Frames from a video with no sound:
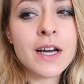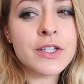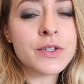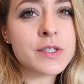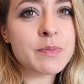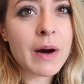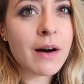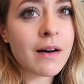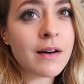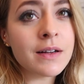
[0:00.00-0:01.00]
a new
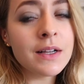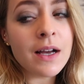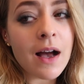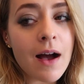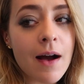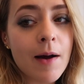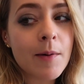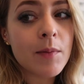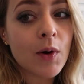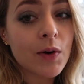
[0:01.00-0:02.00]
spa
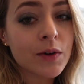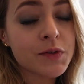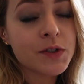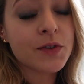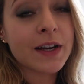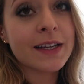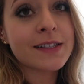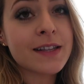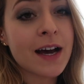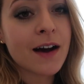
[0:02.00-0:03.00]
on Oxford
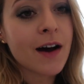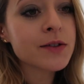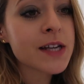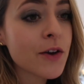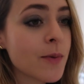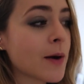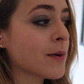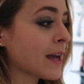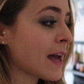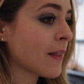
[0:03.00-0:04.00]
Street that I'll tell you about
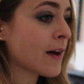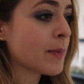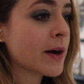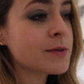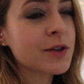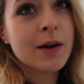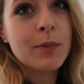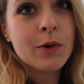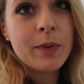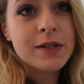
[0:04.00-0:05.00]
when I get there, but I'm doing a
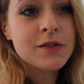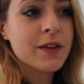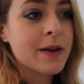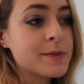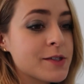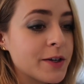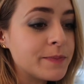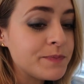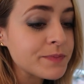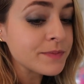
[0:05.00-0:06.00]
blog post for them, so
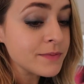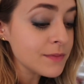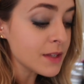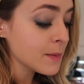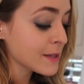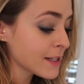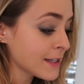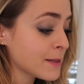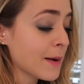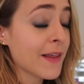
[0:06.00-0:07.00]

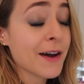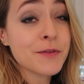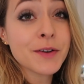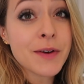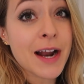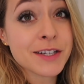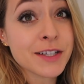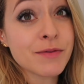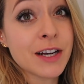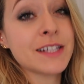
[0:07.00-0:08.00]
excited about that. I feel
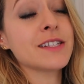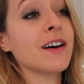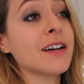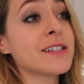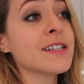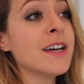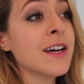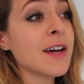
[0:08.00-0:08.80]
actually really tired.